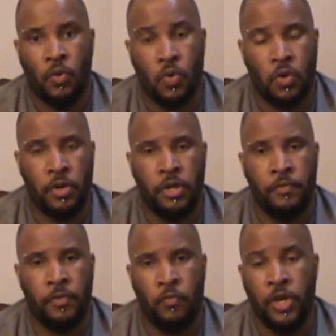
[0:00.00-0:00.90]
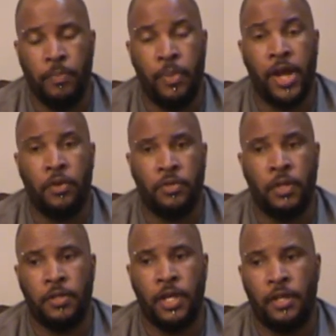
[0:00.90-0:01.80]
or even wheat bagels,
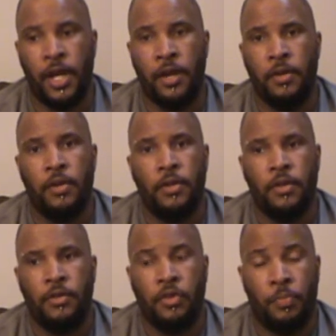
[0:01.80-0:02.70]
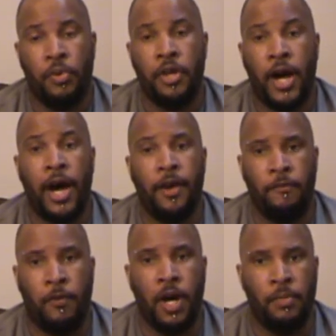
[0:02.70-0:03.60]
things like that, they're pretty high
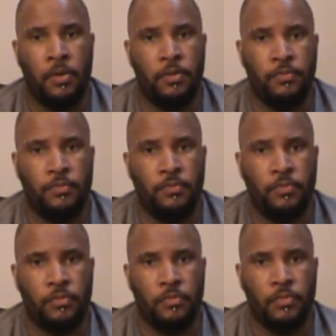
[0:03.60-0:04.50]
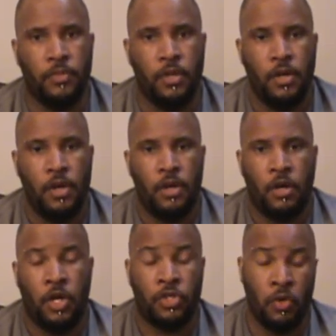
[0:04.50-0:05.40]
in fiber.
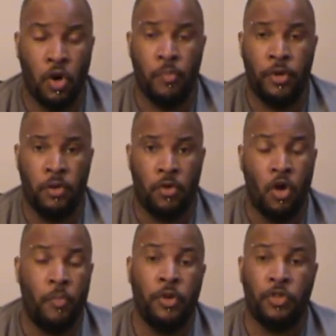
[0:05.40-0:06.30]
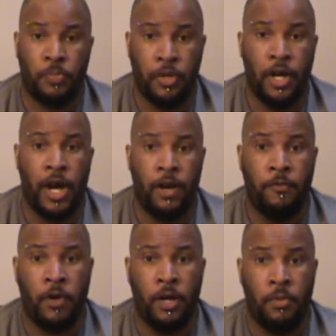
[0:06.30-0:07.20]
Also oatmeal. Oatmeal is pretty high
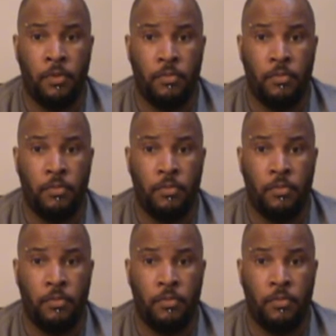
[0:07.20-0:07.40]
in fiber.